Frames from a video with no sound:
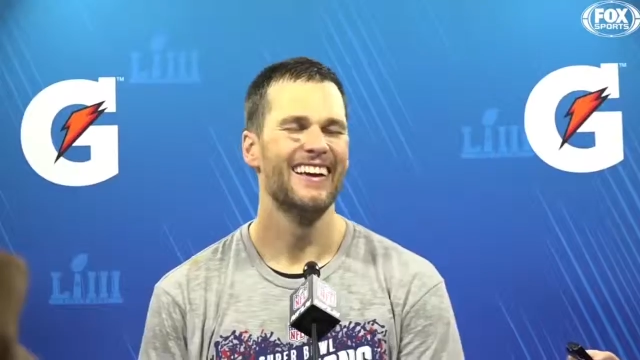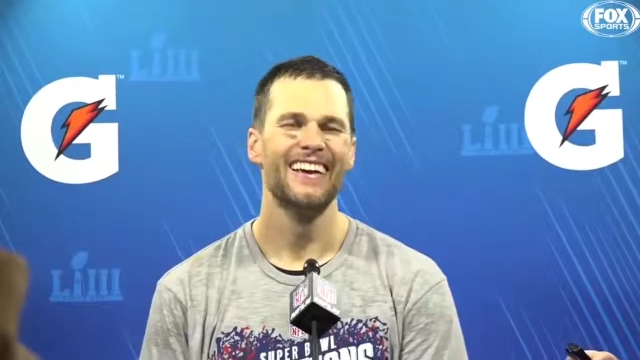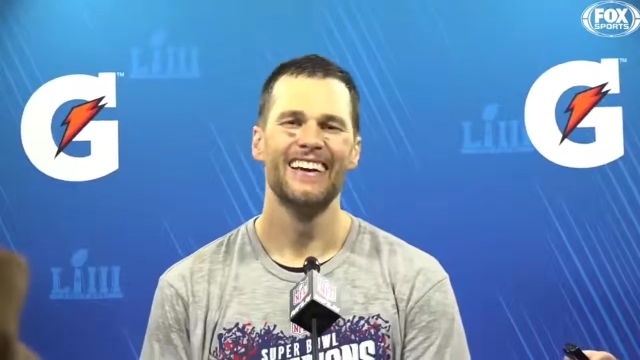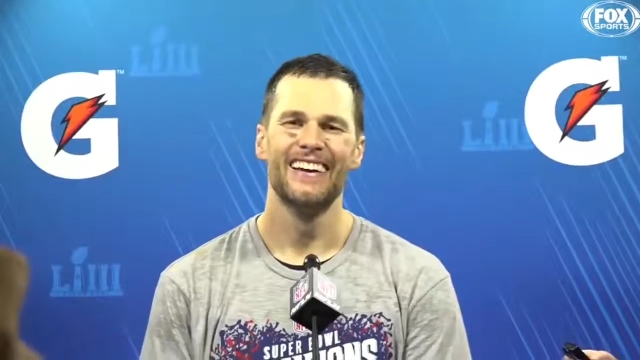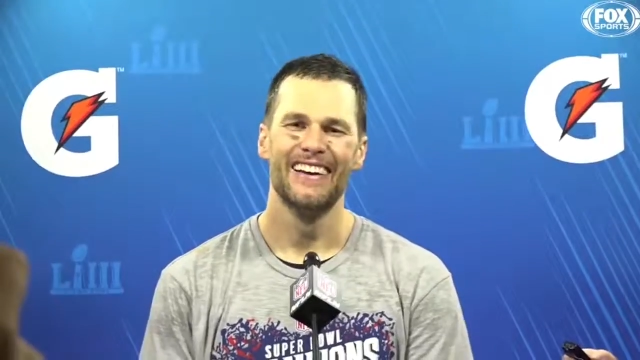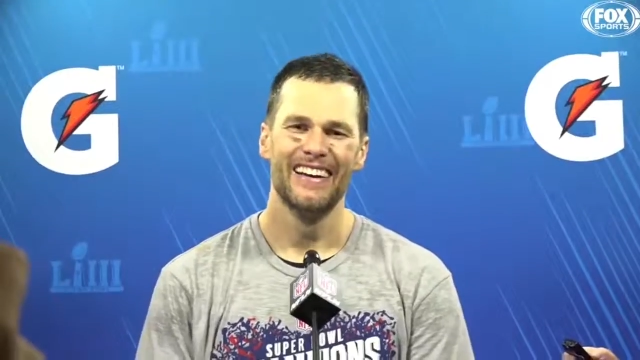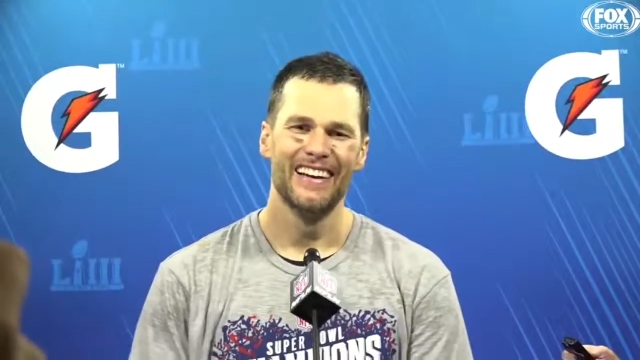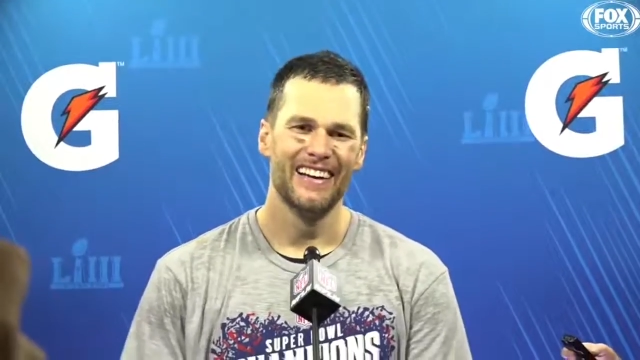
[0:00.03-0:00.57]

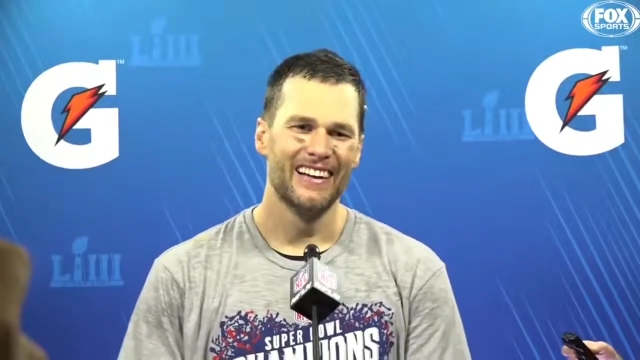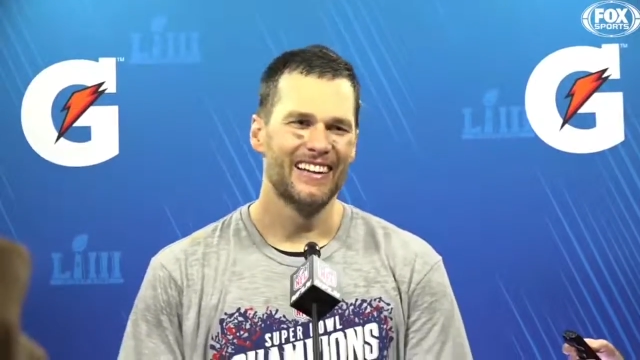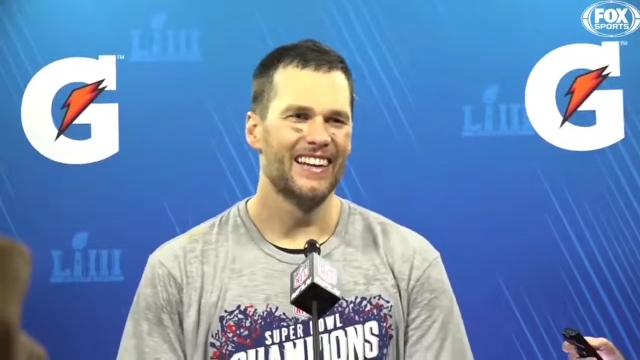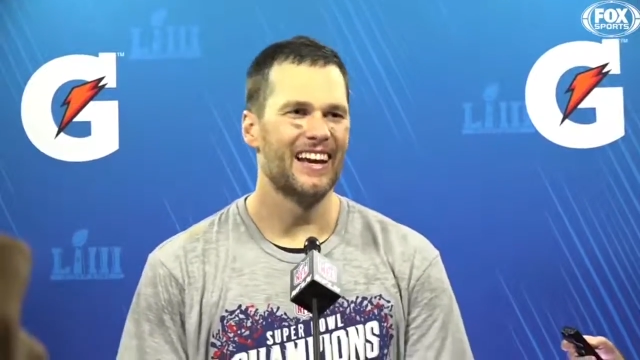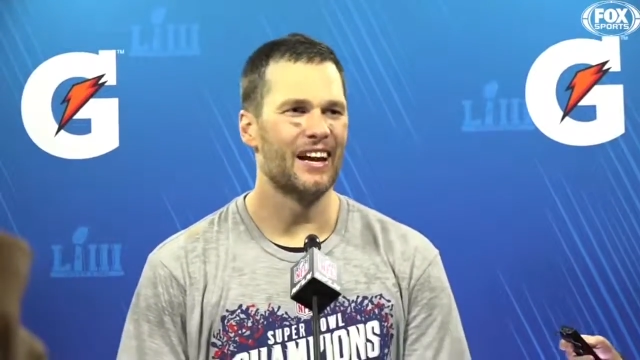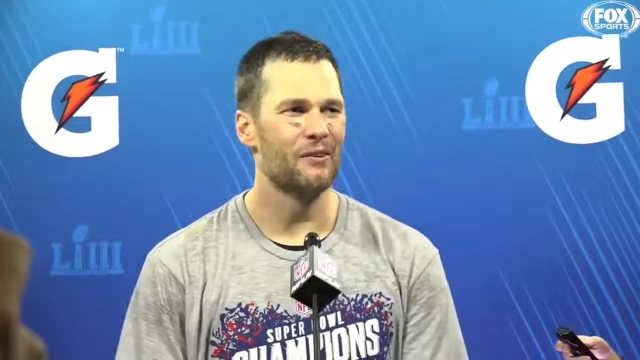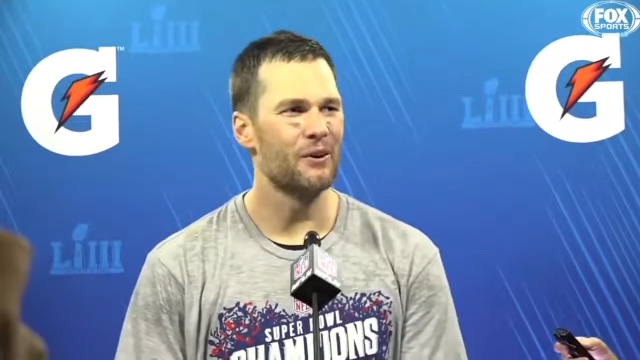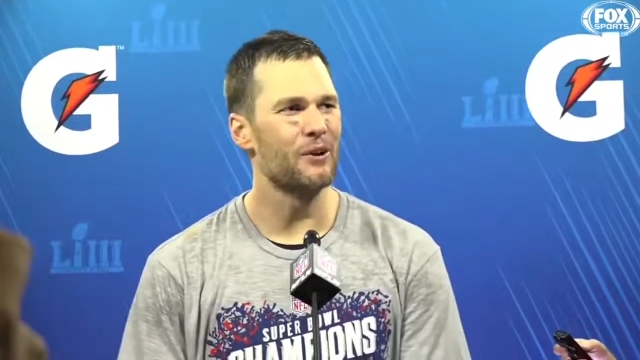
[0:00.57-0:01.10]
In
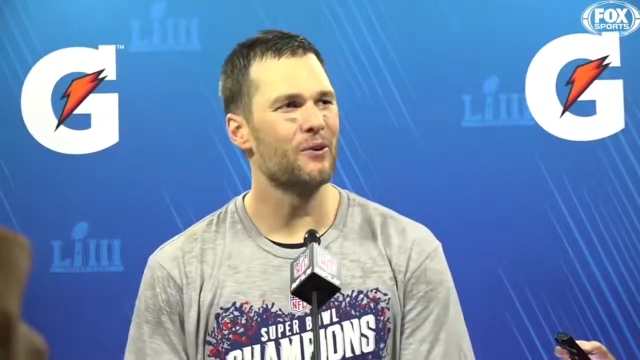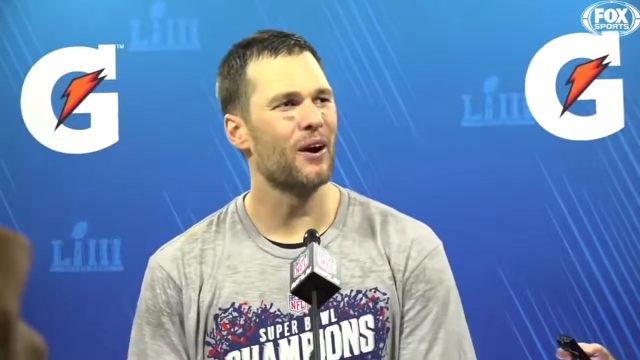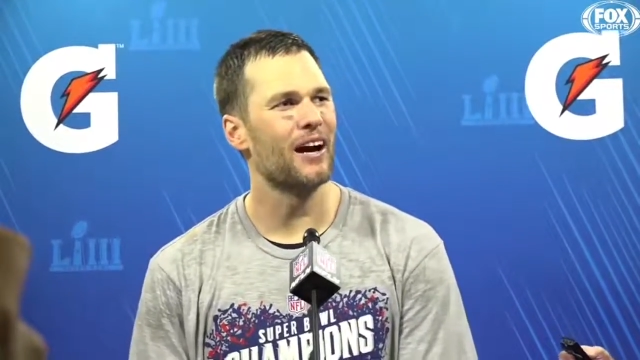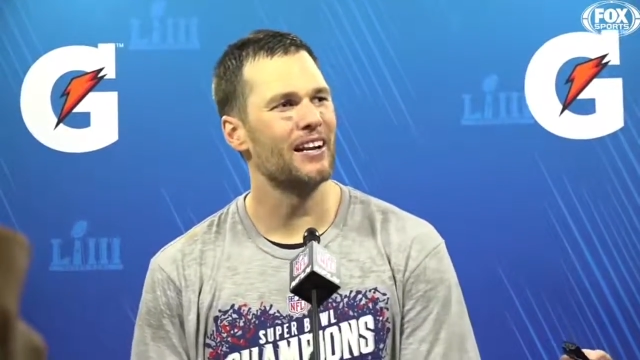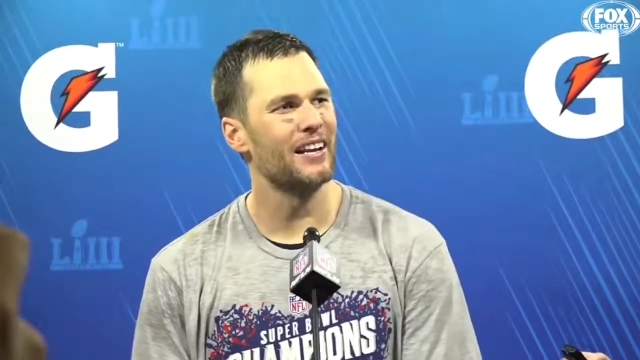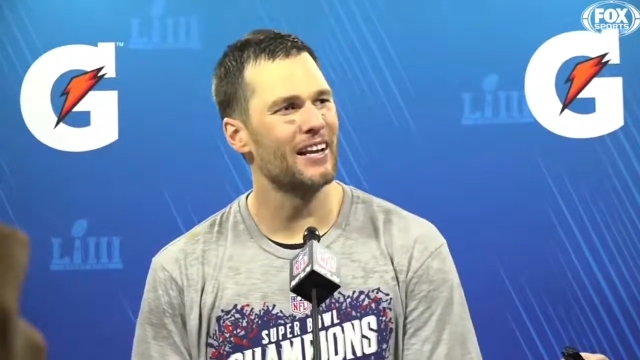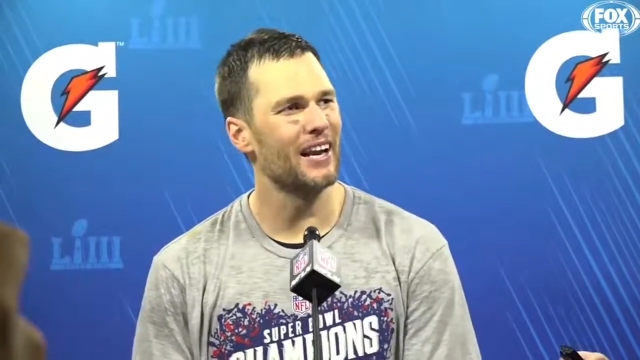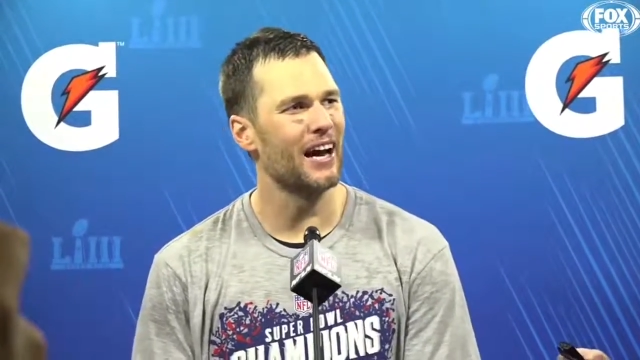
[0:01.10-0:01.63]
today's
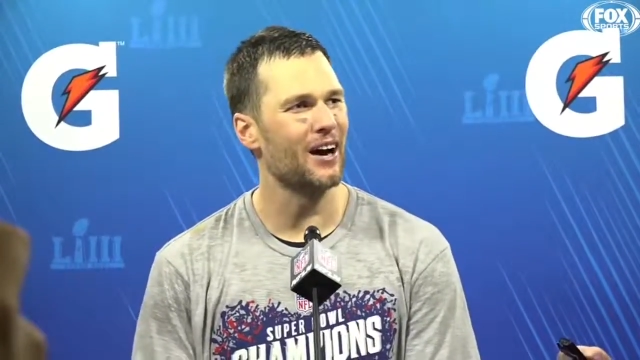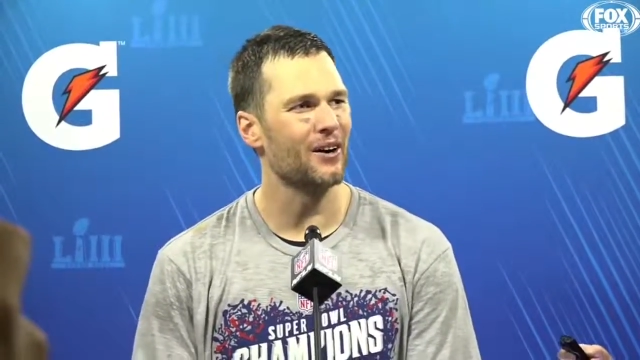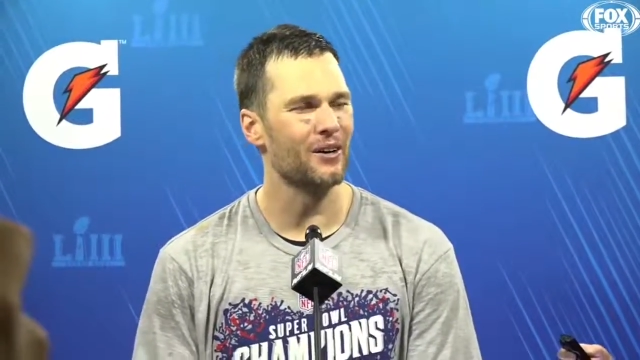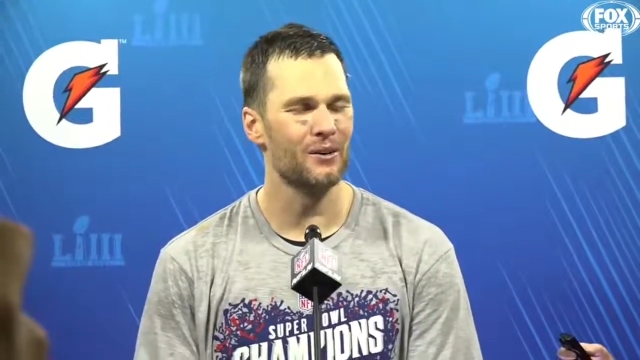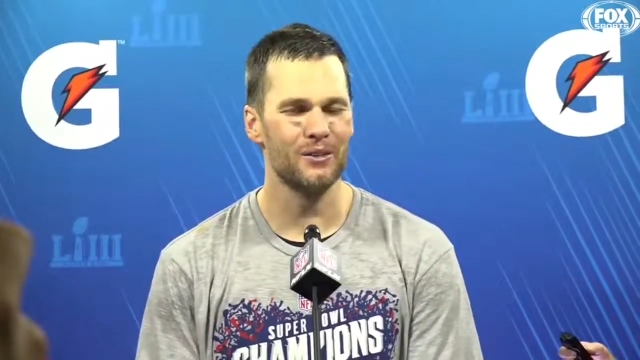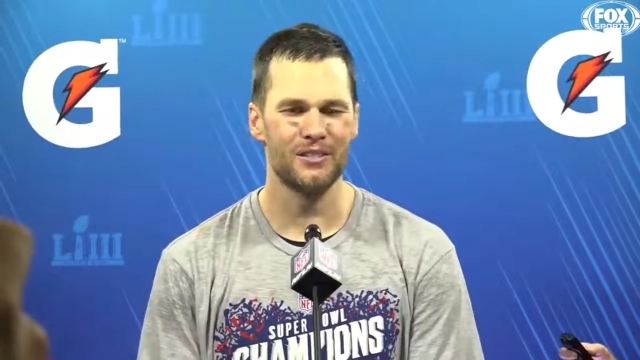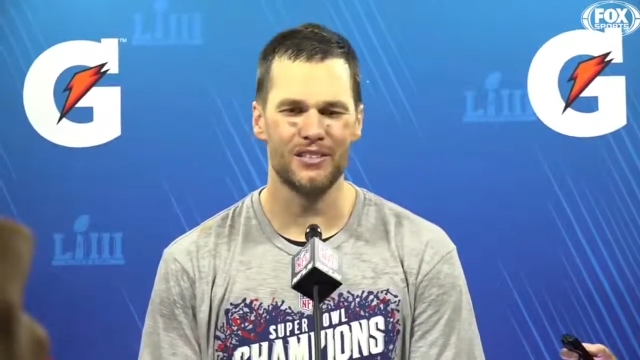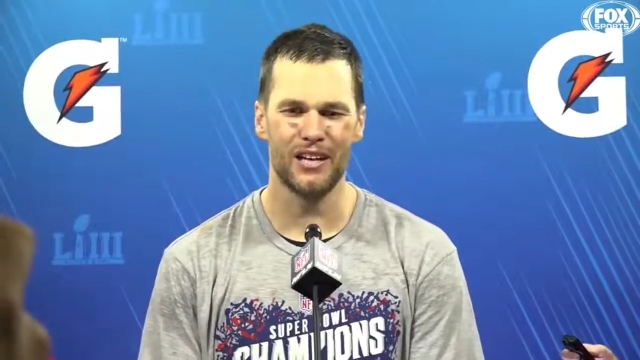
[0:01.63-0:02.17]
NFL,
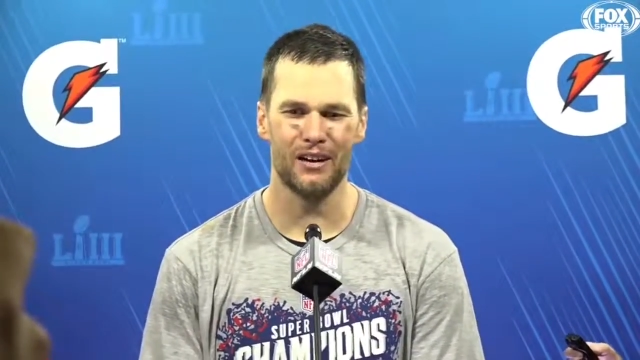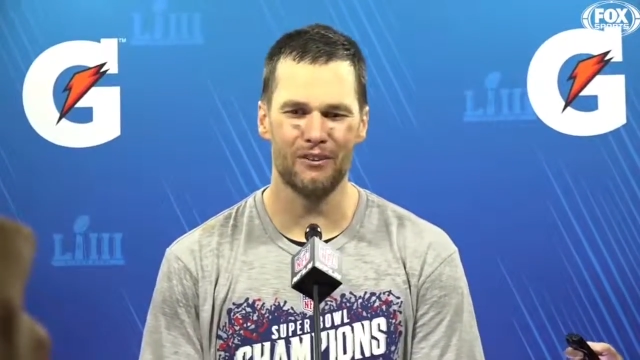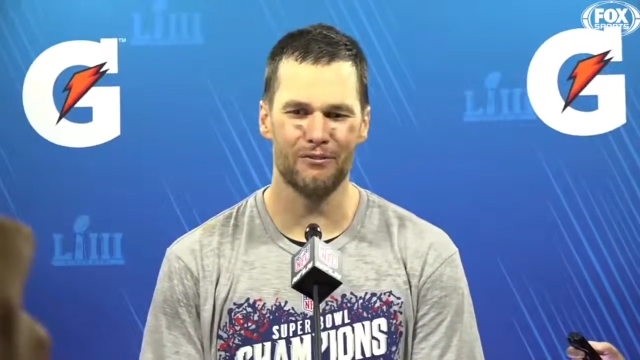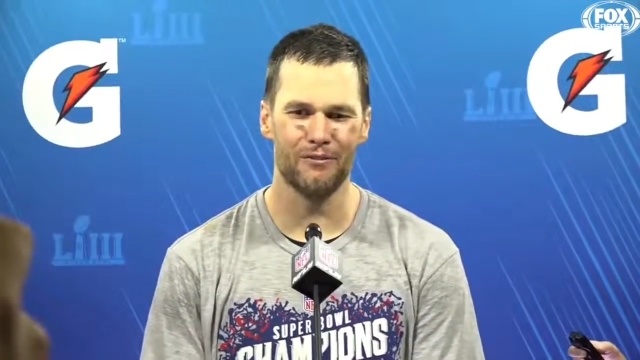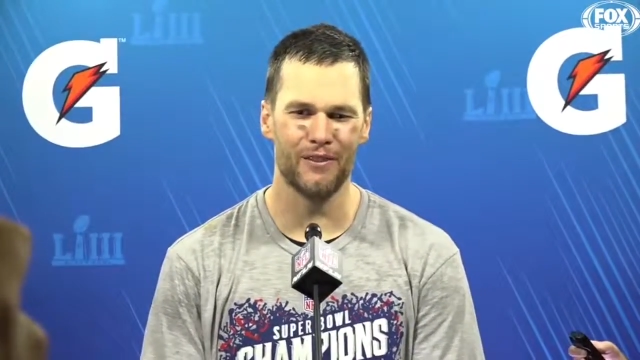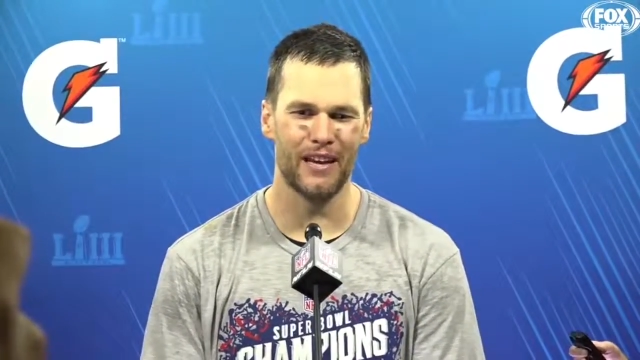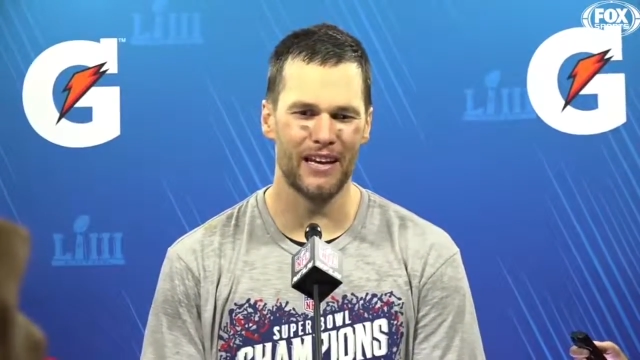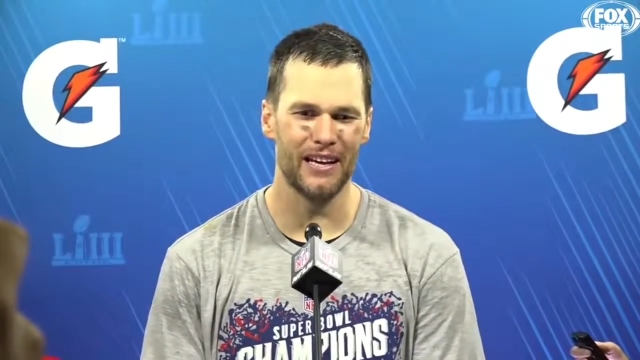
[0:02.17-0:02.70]
there is a
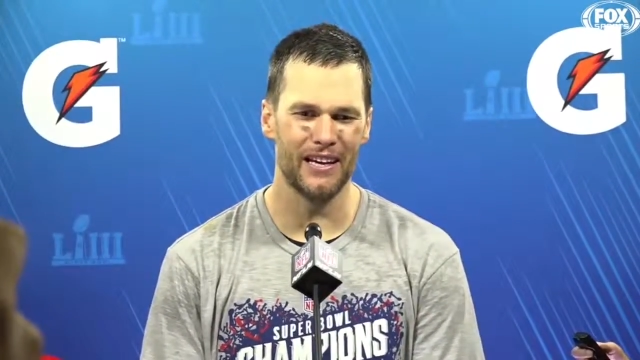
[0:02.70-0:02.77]
wide